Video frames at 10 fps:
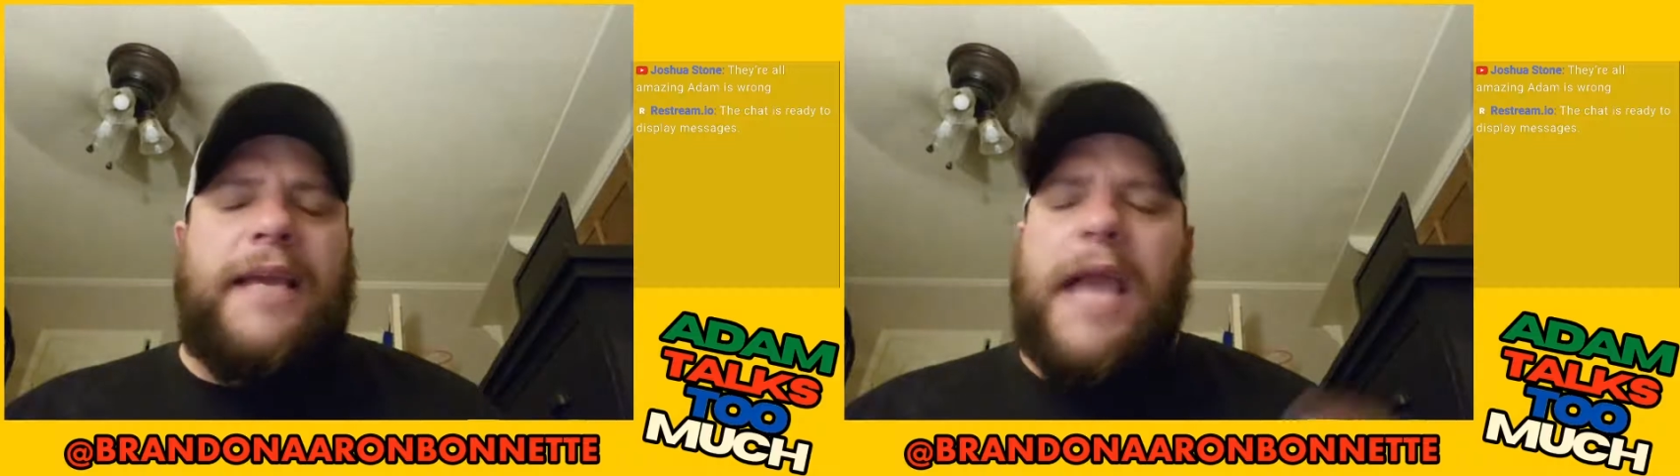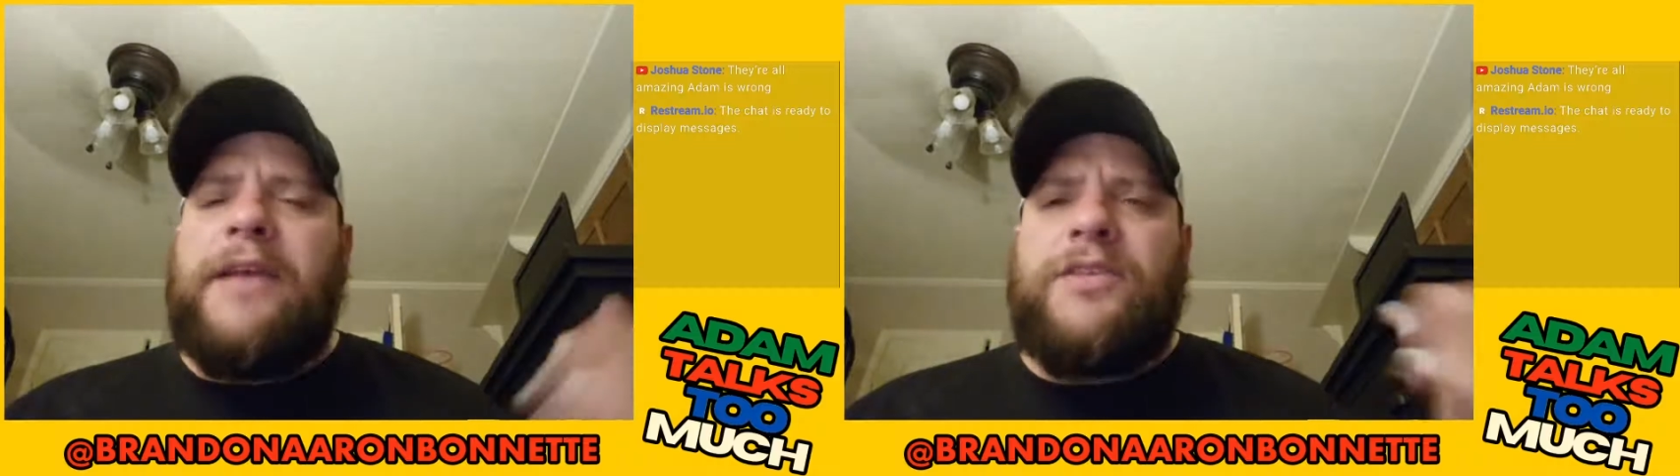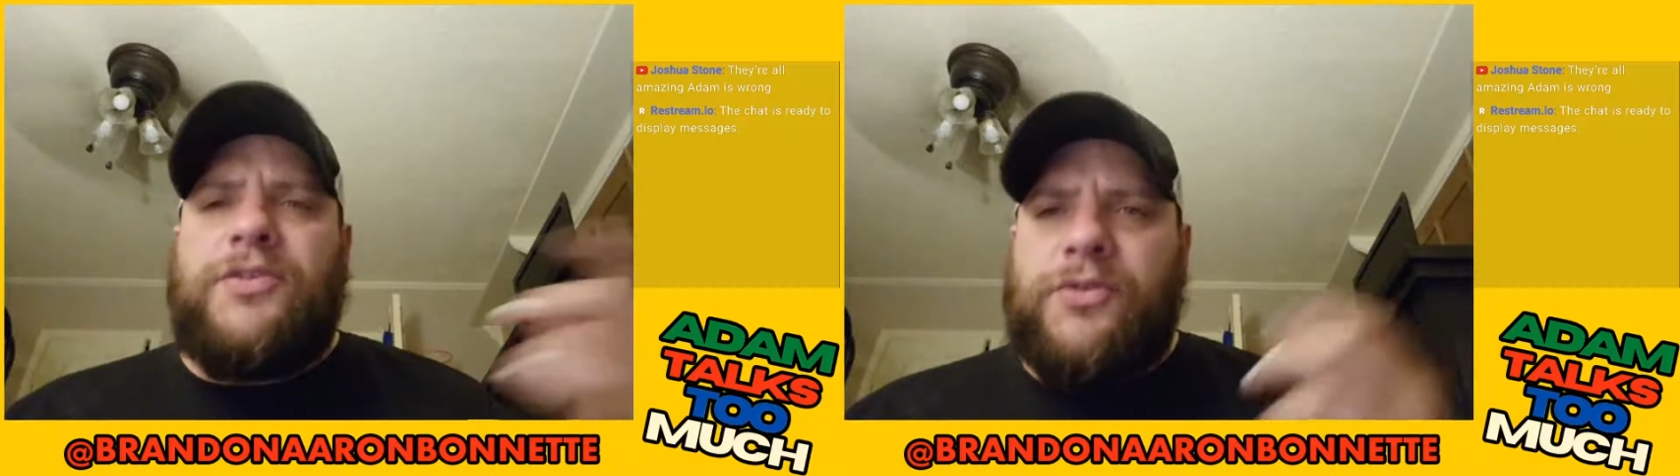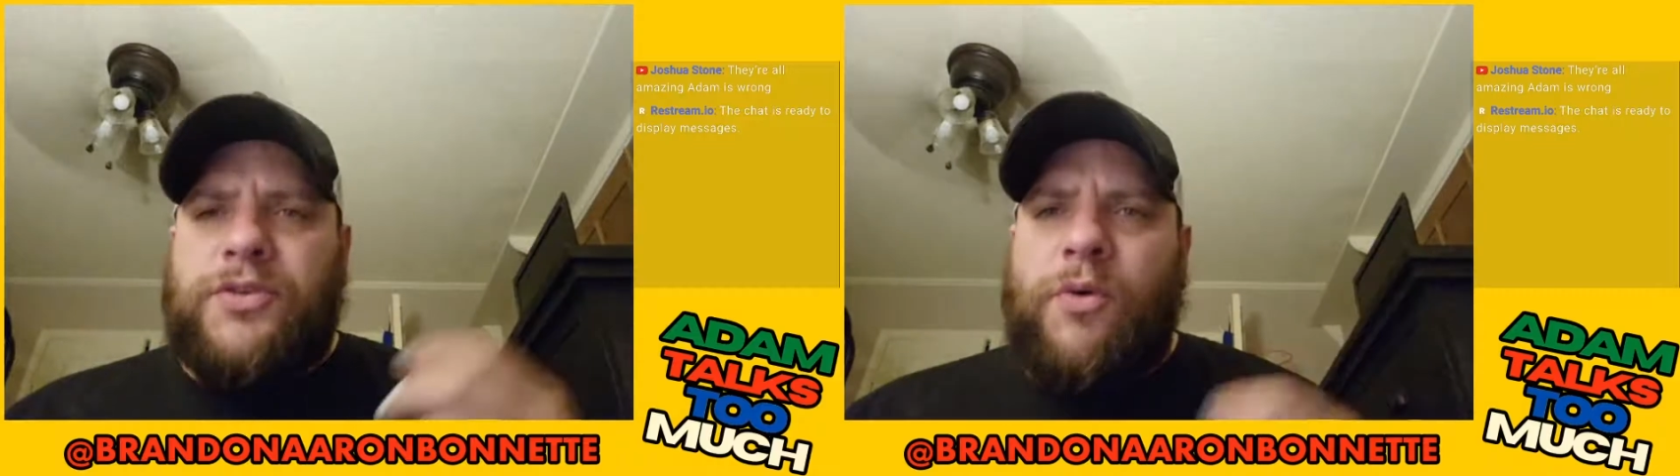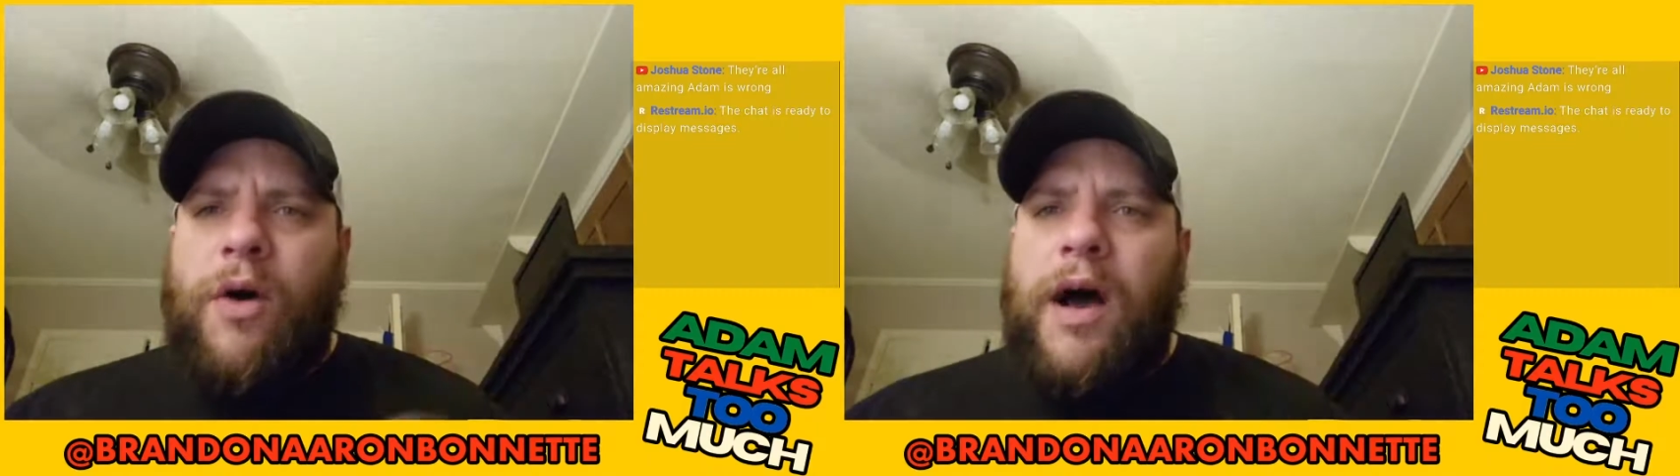Gangster
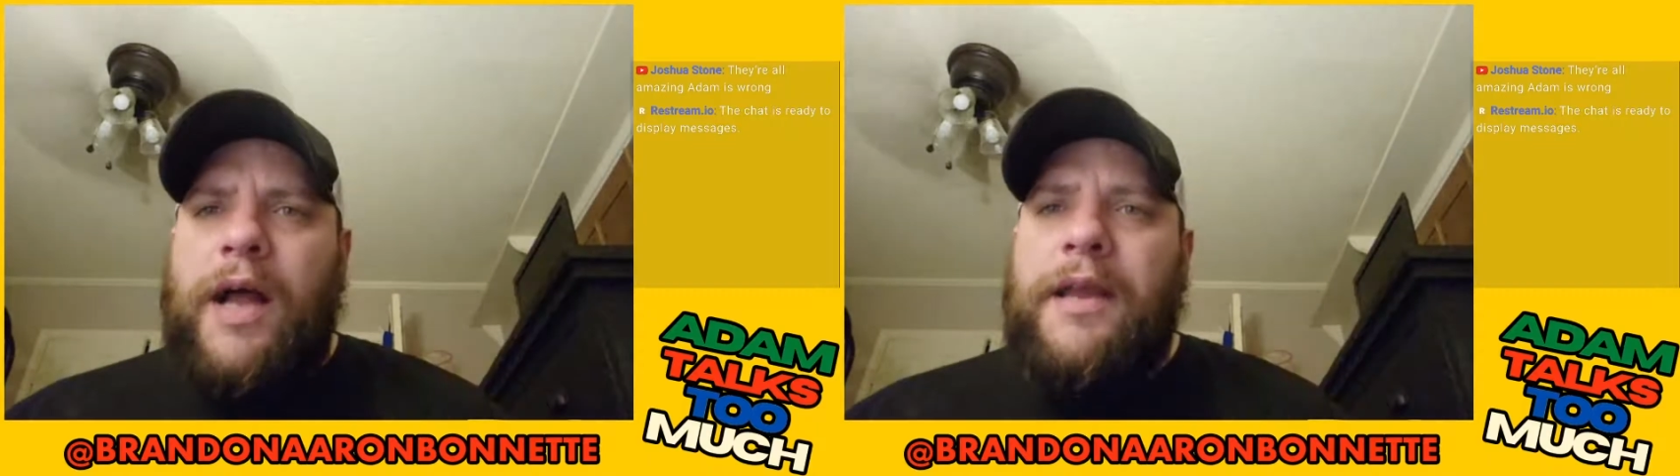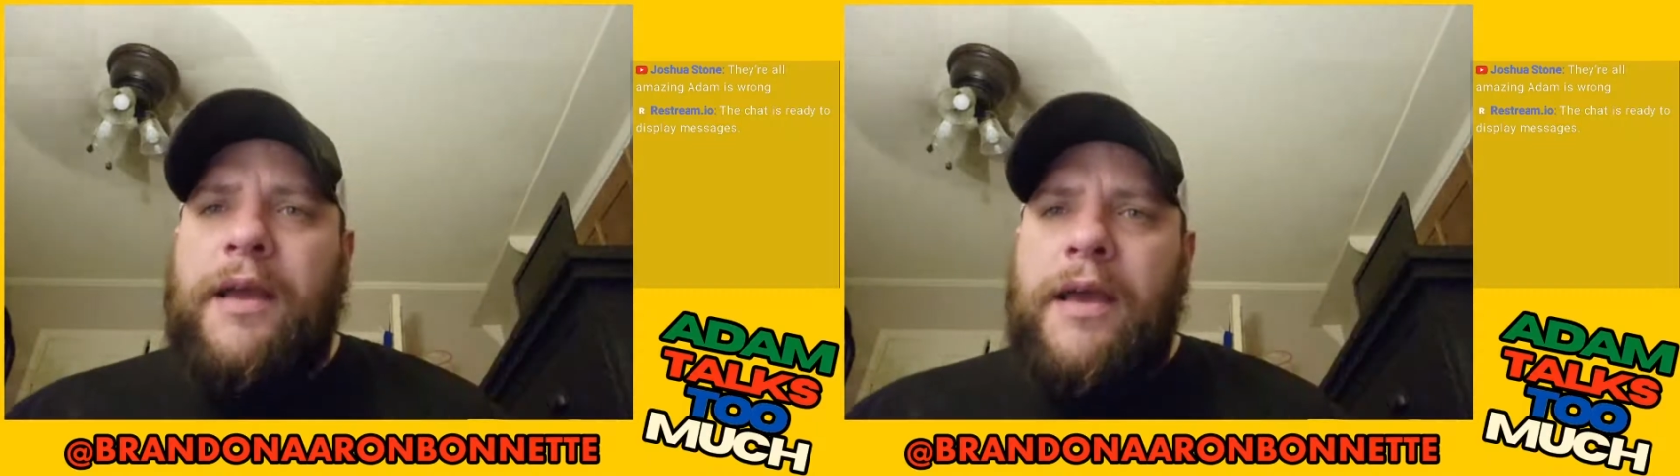Squad.